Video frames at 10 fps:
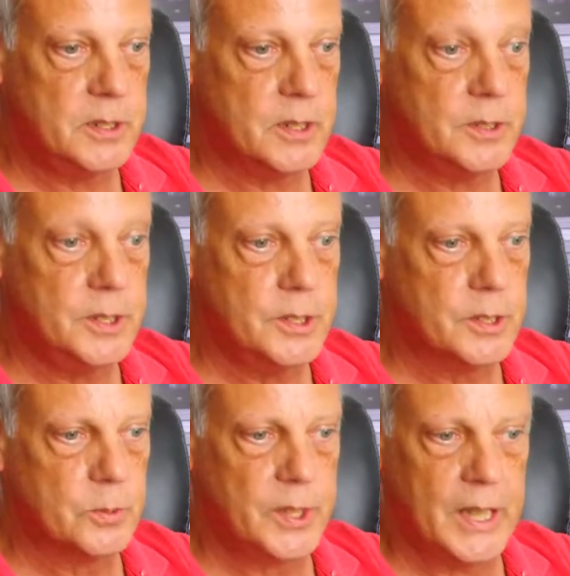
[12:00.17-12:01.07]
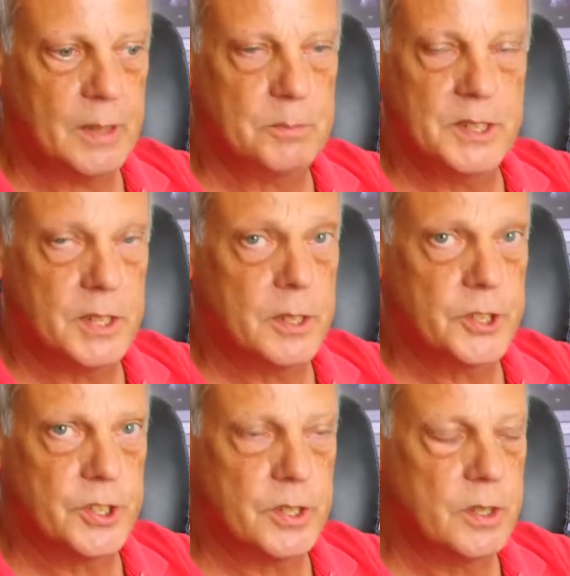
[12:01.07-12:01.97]
a year without me
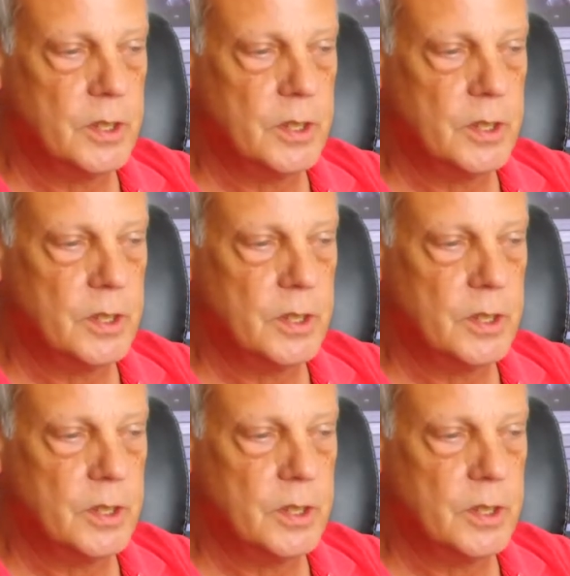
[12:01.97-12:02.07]
touching it,